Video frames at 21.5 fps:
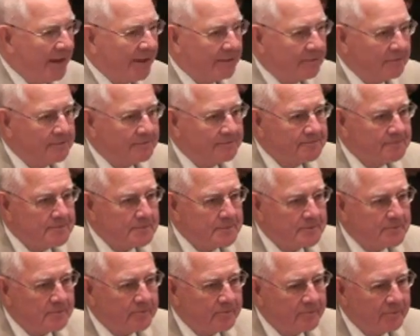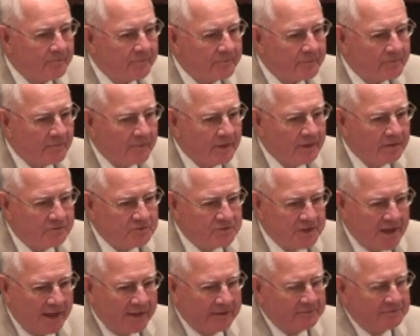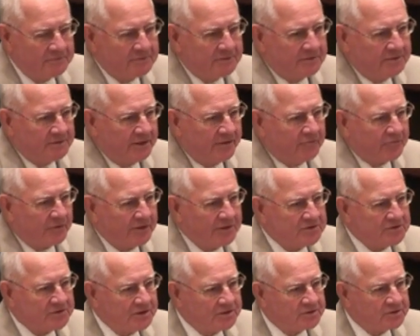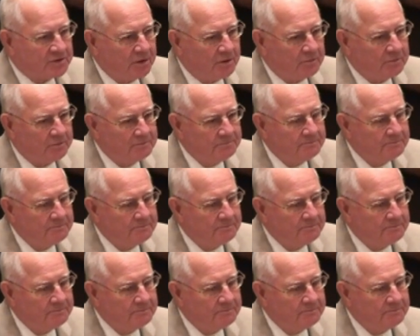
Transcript: McDonald, John P. Francisco.